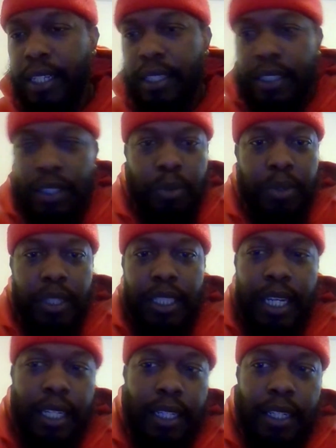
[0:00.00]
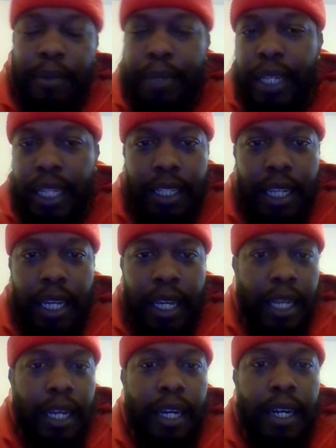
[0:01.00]
Nothing super exciting. I mean,
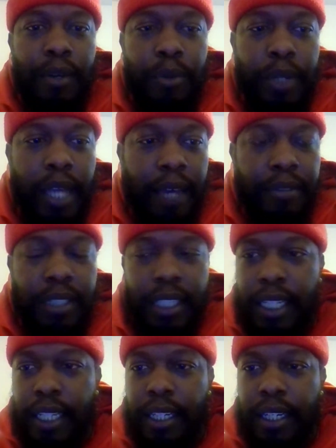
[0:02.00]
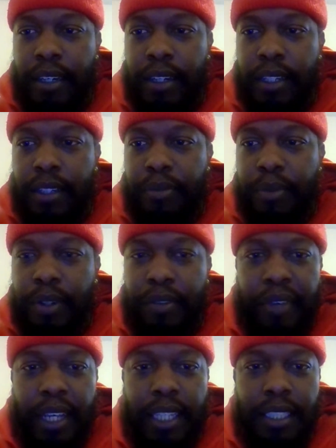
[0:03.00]
we have seen the
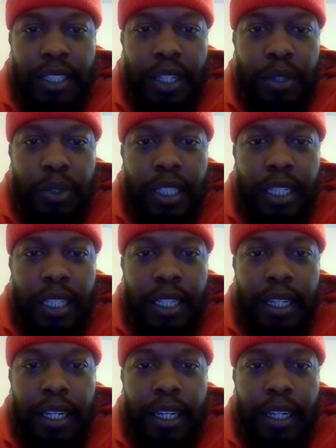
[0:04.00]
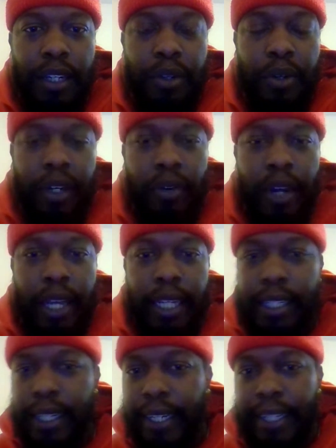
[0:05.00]
fake Satoshi, Craig Wright.
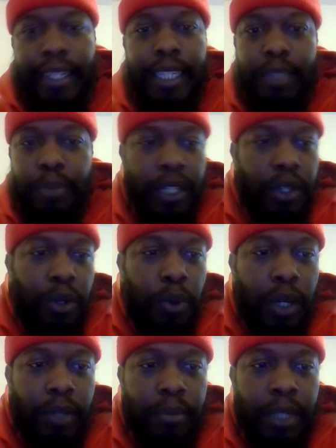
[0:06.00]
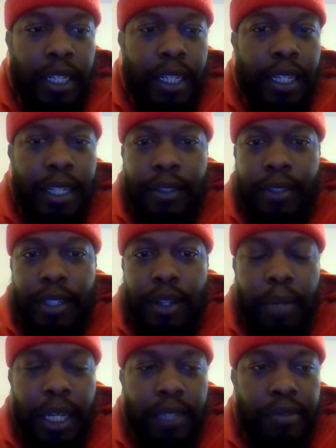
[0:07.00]
He's been in court, but
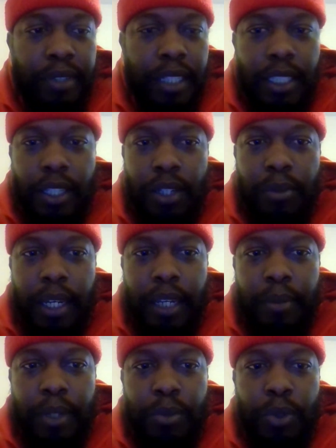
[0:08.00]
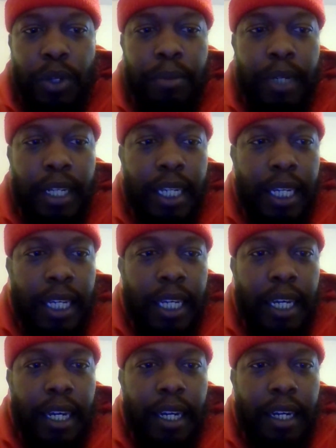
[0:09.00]
nobody feels like talking about him anymore. But
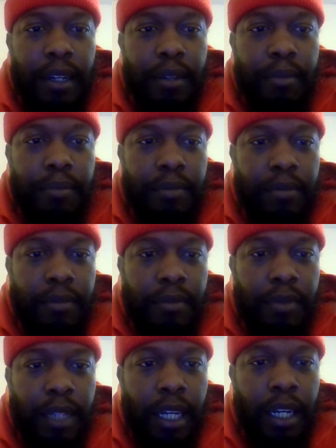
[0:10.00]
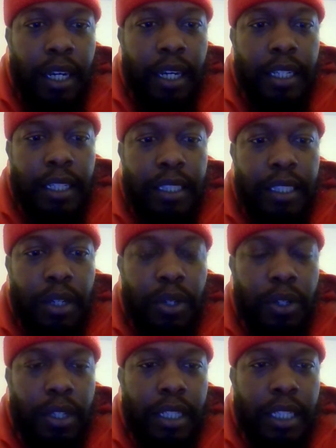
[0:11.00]
um,
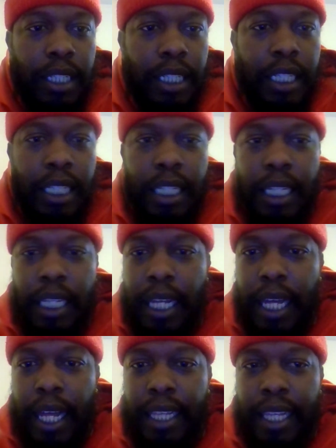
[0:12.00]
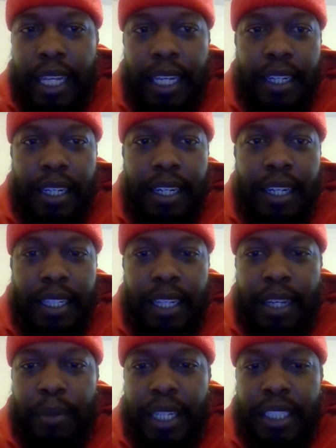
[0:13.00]
so I think I
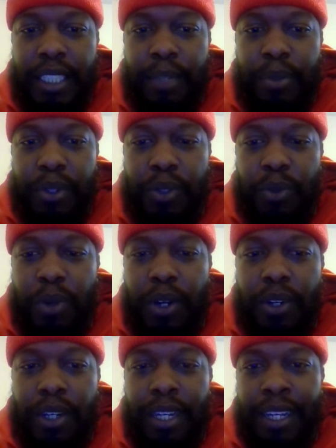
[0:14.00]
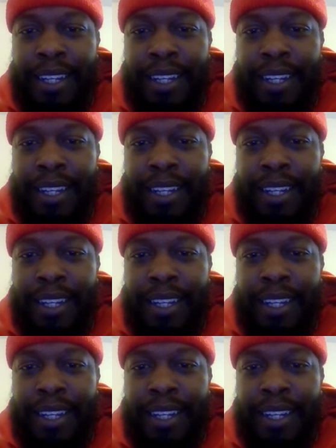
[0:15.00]
might have jumped on the wrong